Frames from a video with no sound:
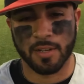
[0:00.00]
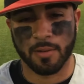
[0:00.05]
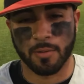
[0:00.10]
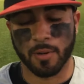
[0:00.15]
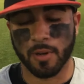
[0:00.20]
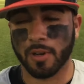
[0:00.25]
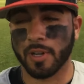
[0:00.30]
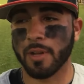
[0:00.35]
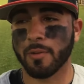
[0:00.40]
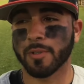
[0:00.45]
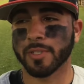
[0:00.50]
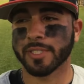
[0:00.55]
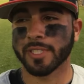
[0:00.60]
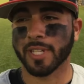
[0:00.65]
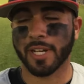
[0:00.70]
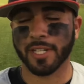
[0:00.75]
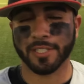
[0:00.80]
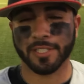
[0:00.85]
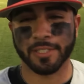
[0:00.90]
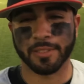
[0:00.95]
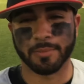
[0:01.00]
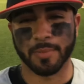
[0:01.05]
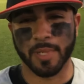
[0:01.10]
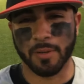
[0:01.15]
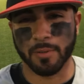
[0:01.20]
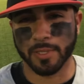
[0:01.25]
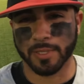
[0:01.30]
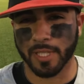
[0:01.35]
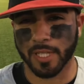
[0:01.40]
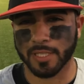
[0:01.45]
Well, it was awesome.
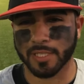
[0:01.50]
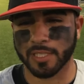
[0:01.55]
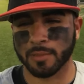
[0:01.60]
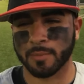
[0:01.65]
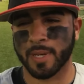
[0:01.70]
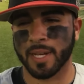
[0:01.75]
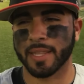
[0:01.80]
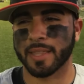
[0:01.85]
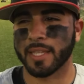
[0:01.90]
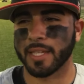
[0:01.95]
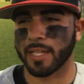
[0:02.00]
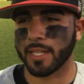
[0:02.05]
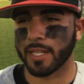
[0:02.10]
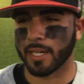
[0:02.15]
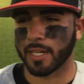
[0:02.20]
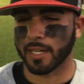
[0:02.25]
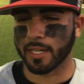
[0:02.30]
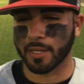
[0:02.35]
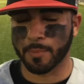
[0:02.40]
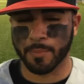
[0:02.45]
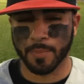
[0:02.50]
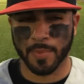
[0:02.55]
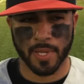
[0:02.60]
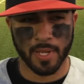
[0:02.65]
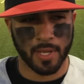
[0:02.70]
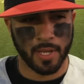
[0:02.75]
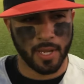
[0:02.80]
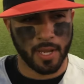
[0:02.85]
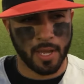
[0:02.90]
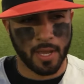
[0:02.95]
It was awesome. I think
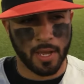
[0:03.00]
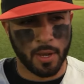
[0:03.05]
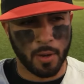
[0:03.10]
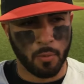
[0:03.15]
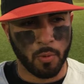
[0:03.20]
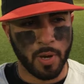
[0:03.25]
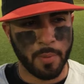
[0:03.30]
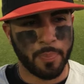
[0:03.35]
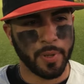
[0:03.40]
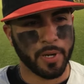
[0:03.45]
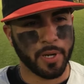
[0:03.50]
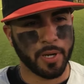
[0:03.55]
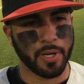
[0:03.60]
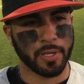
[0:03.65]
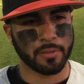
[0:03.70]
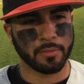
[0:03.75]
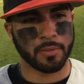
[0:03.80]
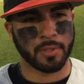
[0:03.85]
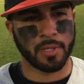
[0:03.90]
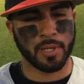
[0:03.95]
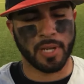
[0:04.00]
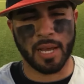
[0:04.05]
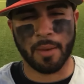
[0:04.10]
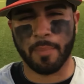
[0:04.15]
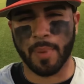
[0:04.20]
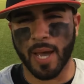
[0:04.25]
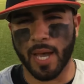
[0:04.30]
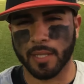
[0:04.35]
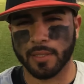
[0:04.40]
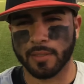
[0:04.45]
we put up good
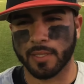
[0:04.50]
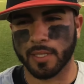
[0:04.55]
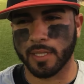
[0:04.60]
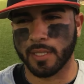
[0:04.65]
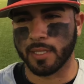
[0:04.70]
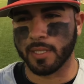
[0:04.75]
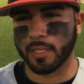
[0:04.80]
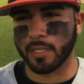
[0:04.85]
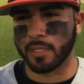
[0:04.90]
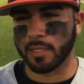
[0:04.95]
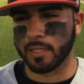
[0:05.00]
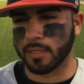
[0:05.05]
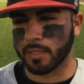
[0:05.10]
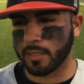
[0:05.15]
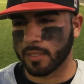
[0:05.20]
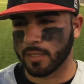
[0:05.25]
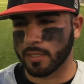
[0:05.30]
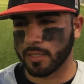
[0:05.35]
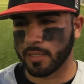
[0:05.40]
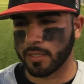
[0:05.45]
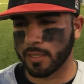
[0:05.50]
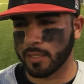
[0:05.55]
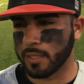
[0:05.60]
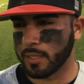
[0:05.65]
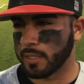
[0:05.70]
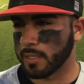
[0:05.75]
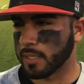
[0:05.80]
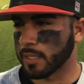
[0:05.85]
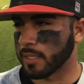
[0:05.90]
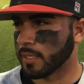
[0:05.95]
at-bats in
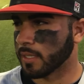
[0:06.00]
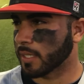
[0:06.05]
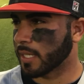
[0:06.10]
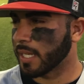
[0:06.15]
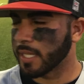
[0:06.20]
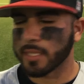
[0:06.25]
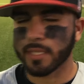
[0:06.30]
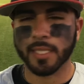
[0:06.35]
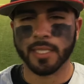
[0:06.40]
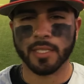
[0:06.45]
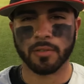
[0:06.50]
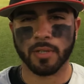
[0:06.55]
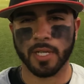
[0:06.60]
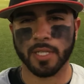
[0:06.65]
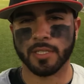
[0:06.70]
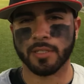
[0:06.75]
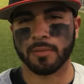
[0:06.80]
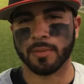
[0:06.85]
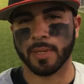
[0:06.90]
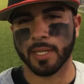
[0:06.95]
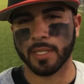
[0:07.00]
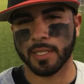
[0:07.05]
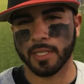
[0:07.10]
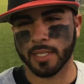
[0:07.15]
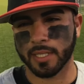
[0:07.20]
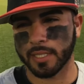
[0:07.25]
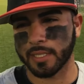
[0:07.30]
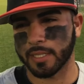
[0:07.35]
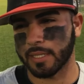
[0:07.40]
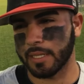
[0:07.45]
the key situation right
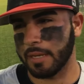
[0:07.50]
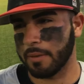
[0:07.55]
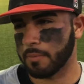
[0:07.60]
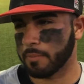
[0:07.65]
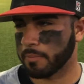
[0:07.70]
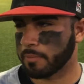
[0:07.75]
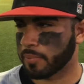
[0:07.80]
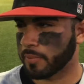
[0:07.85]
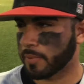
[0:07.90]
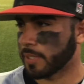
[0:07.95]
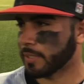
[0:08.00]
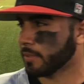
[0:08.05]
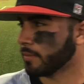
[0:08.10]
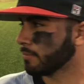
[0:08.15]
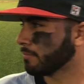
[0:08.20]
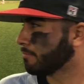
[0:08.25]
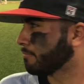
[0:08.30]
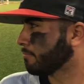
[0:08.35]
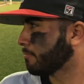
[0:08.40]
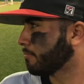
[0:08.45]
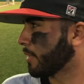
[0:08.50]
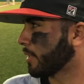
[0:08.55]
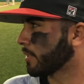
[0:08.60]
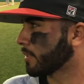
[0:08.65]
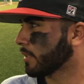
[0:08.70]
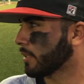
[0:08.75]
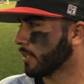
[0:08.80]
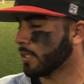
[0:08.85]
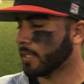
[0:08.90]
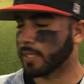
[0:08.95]
there,
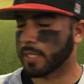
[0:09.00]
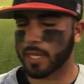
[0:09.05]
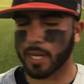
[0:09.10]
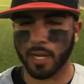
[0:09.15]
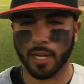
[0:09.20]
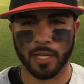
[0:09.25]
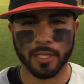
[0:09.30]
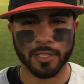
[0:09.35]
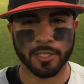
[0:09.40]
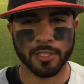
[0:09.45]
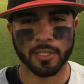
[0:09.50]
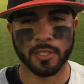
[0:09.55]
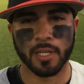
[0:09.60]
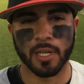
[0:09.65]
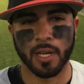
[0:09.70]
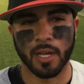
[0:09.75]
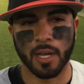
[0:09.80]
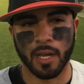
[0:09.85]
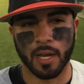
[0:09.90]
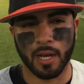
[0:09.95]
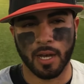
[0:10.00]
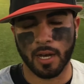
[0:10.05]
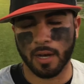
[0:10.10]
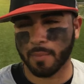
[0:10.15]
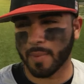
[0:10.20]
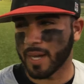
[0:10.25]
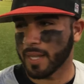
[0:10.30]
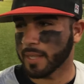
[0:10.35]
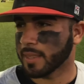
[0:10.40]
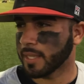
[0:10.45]
personally clutch.
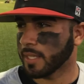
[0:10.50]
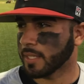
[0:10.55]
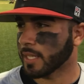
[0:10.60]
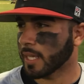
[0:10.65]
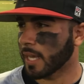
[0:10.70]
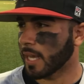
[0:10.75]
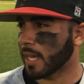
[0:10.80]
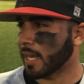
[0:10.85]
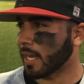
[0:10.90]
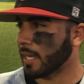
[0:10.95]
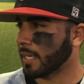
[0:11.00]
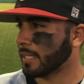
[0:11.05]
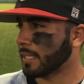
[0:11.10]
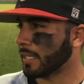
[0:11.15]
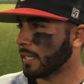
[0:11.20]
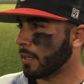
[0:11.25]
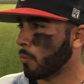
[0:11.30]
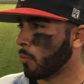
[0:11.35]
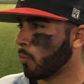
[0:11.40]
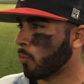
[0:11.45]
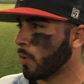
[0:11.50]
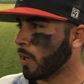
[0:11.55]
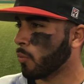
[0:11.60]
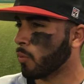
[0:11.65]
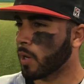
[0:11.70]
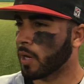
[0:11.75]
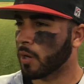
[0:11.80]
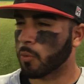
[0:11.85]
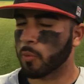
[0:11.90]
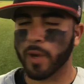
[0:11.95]
I think that we
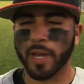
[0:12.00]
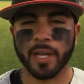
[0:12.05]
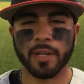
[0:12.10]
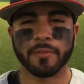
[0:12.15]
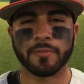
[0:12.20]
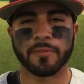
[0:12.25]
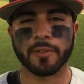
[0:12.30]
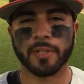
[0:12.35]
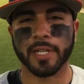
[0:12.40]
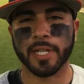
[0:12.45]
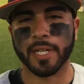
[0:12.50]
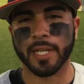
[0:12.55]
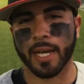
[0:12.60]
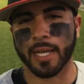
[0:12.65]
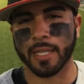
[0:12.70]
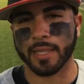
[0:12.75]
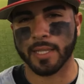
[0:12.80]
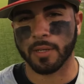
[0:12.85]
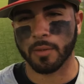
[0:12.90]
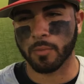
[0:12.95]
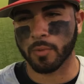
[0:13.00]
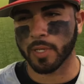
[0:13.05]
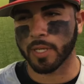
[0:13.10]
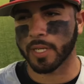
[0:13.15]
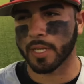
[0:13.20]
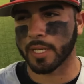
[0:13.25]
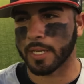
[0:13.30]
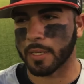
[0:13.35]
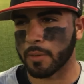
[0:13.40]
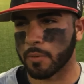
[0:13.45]
were waiting for it. I think
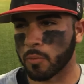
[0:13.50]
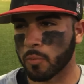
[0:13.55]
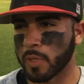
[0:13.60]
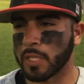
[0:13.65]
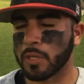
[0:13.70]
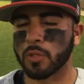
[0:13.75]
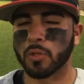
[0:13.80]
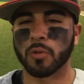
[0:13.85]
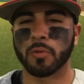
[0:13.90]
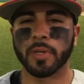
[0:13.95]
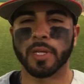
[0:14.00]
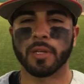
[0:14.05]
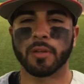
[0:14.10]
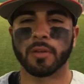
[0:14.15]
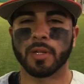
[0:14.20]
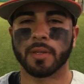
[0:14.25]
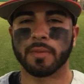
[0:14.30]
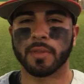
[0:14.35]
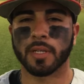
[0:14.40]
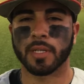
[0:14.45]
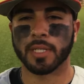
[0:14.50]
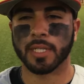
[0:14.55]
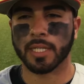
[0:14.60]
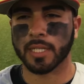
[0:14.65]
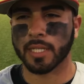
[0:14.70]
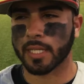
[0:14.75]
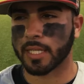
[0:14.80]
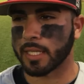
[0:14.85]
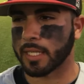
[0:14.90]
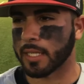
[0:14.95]
we knew we could have done
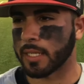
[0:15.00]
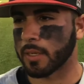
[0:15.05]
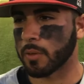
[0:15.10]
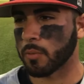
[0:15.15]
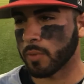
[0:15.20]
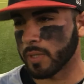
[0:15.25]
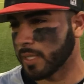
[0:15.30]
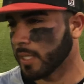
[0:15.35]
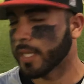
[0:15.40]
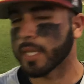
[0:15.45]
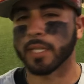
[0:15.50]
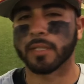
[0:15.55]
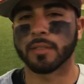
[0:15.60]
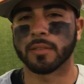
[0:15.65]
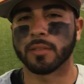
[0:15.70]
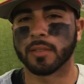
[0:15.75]
it, and we did it.